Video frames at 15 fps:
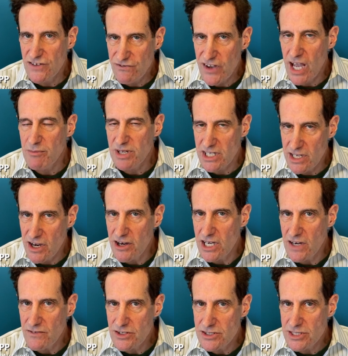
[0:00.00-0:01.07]
family
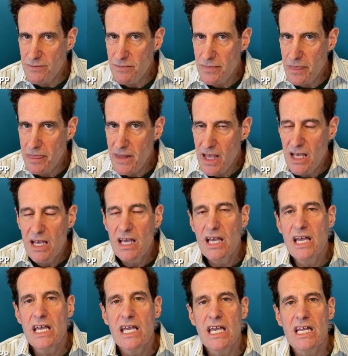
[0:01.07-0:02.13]
caregivers
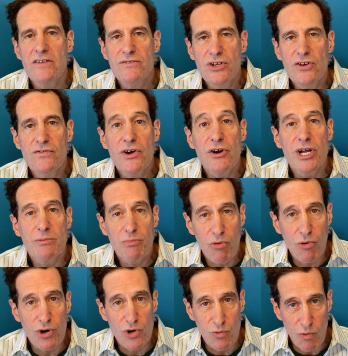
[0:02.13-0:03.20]
in a few very
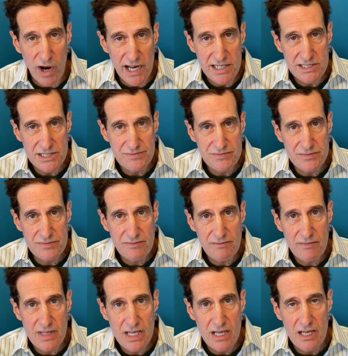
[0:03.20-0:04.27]
important ways.
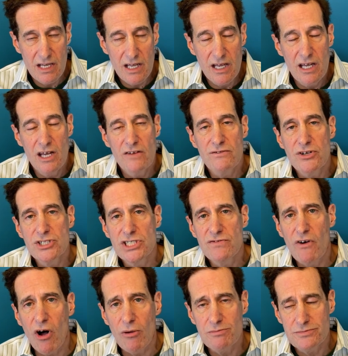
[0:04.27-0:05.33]
First of
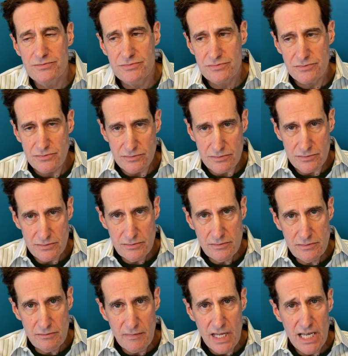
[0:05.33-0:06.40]
all,
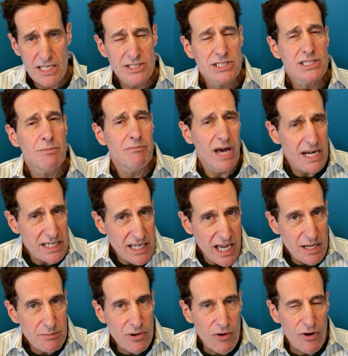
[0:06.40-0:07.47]
it's the
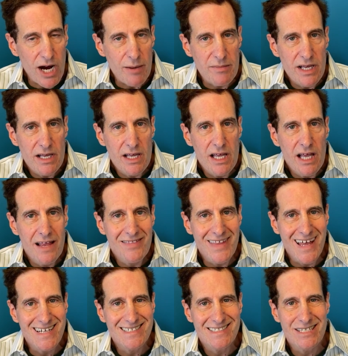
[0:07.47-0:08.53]
Medicaid program
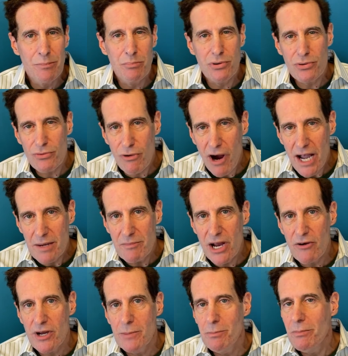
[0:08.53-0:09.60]
that is the
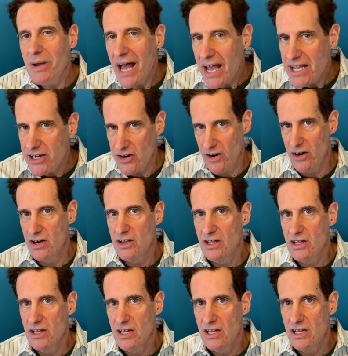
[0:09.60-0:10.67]
primary payer
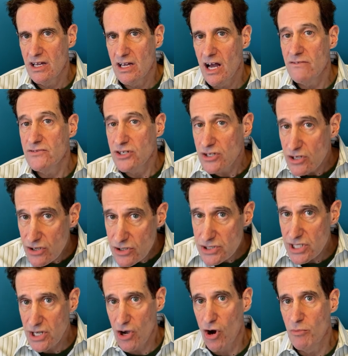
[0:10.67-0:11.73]
of
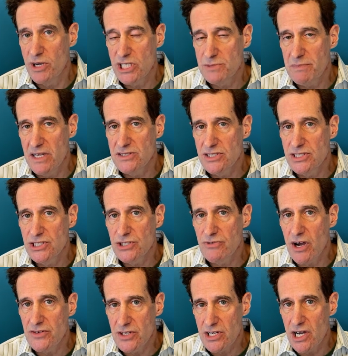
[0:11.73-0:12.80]
nursing home expenses
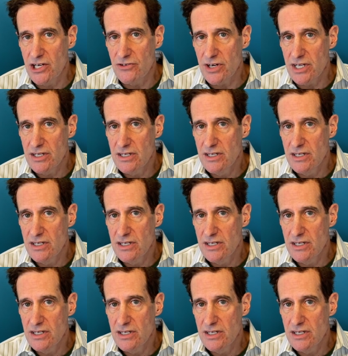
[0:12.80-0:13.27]
throughout the country.